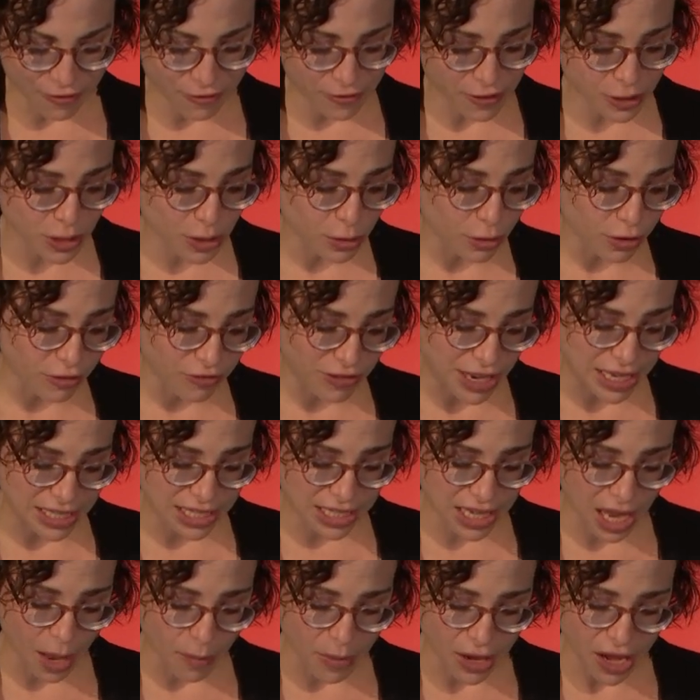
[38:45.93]
of virtual
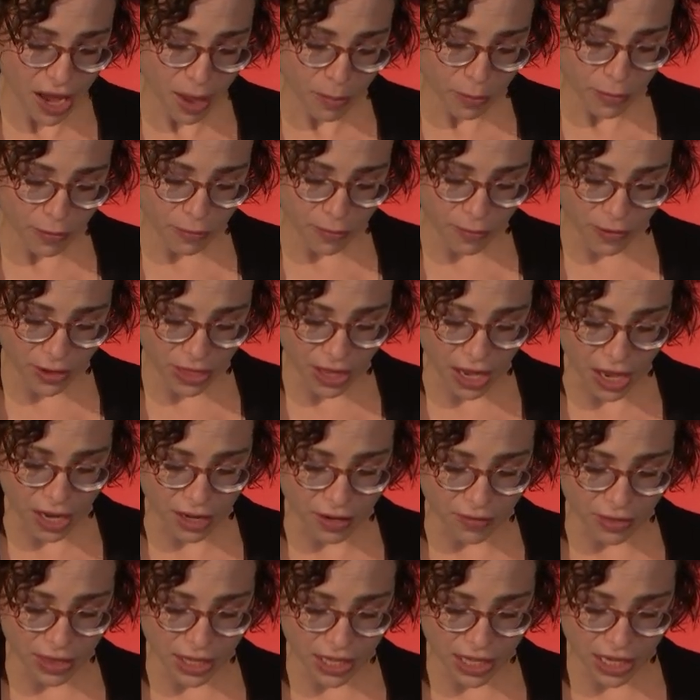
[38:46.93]
events coming up before the
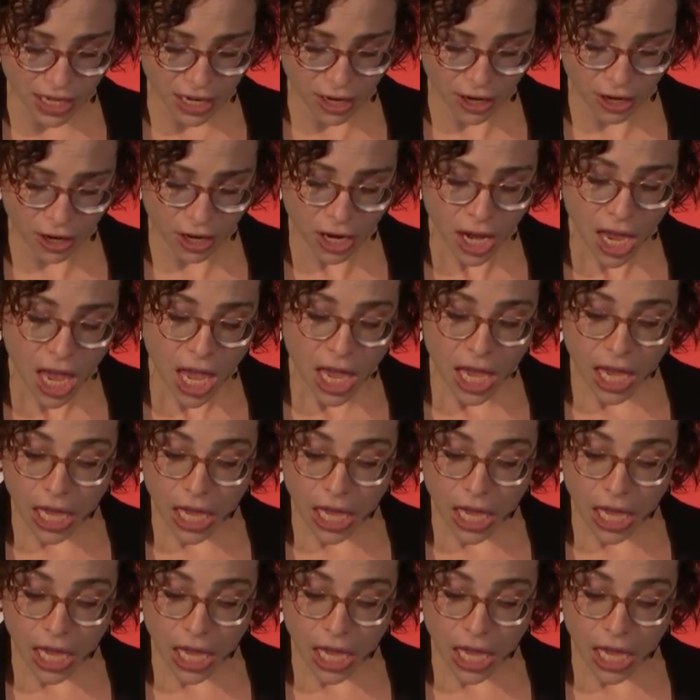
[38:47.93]
end of the year,